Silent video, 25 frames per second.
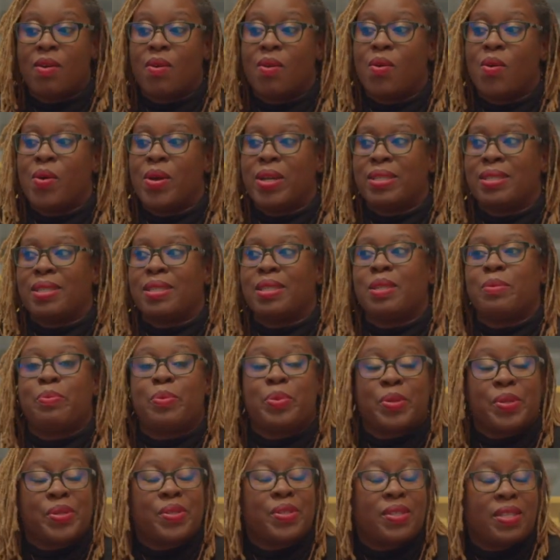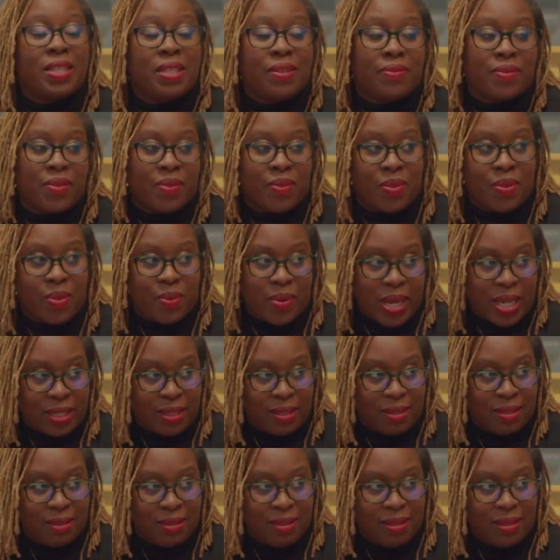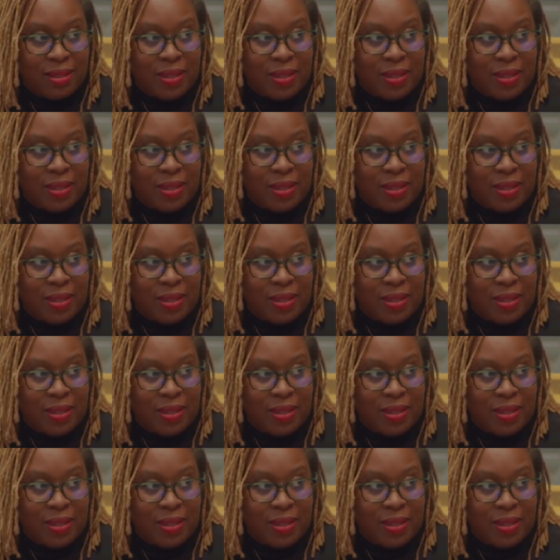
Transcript: Or is it a perceived threat?